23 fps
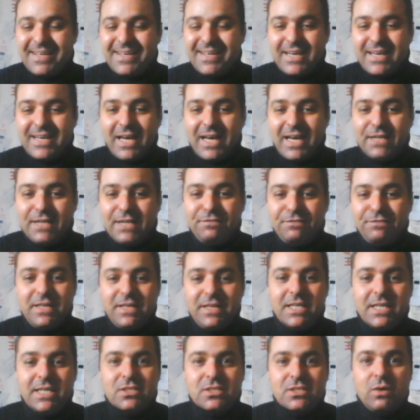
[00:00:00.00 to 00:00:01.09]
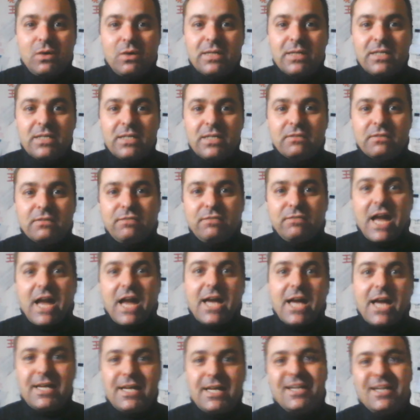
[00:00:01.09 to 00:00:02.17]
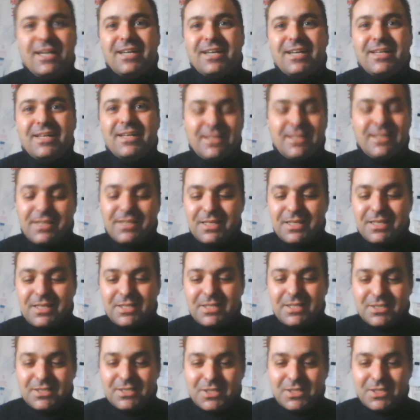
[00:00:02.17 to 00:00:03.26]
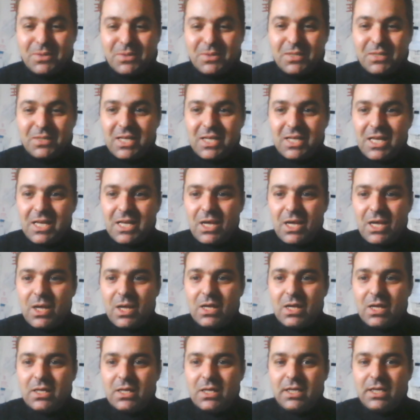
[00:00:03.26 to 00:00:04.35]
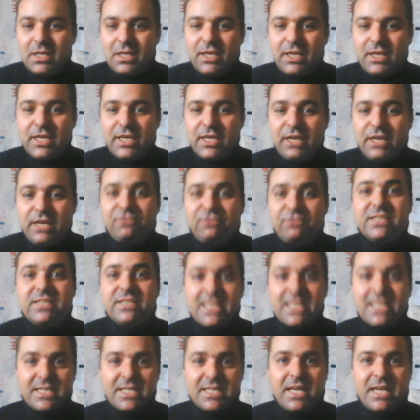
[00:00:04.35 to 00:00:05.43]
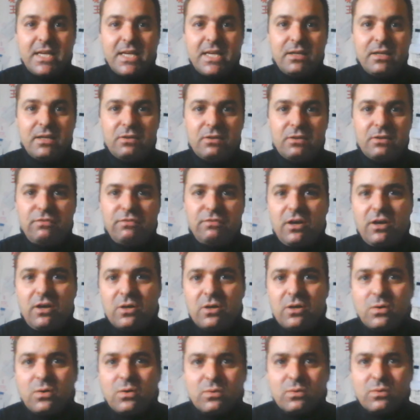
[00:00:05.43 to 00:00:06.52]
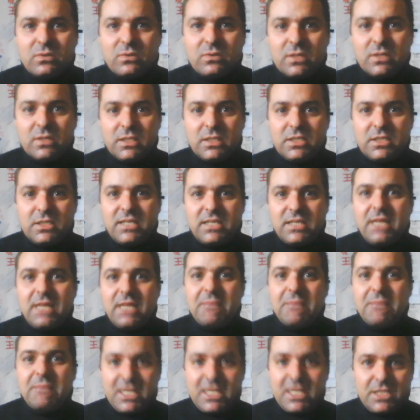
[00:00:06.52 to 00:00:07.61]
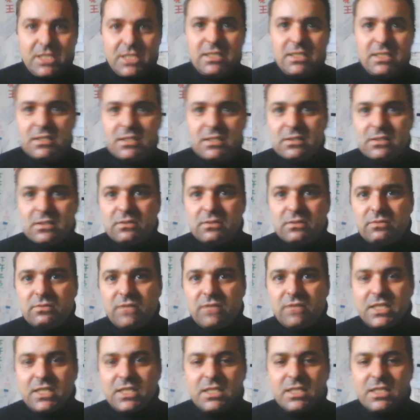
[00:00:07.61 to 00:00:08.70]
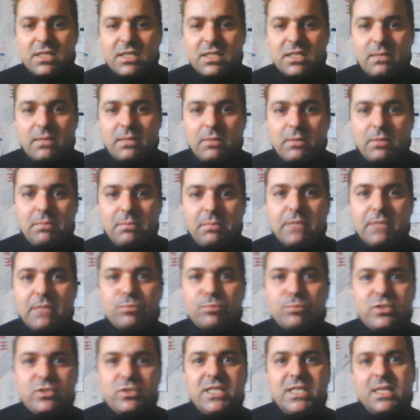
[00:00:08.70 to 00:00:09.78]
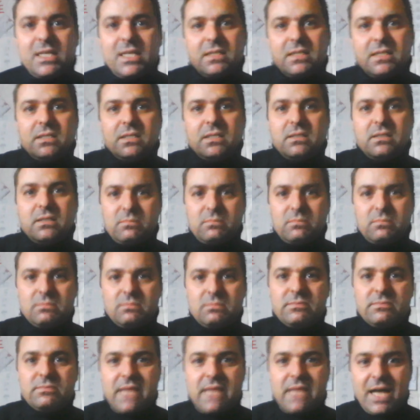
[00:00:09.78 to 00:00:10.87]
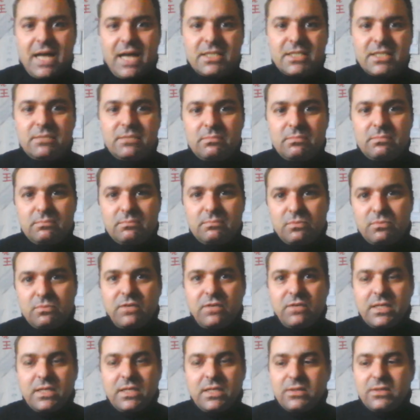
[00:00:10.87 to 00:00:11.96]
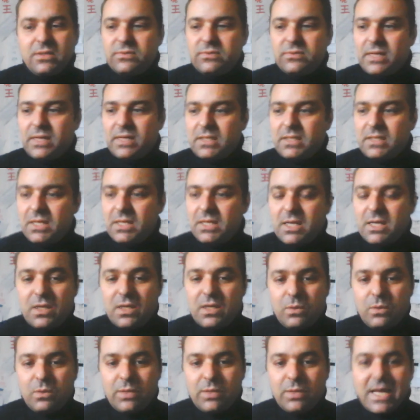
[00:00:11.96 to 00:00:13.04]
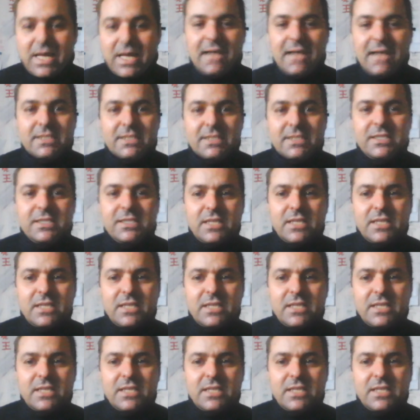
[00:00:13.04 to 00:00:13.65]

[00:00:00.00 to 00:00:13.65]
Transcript: and the Phoenix only fly. So if Disney follow the animation version, but putting in the action movie, right, with actors,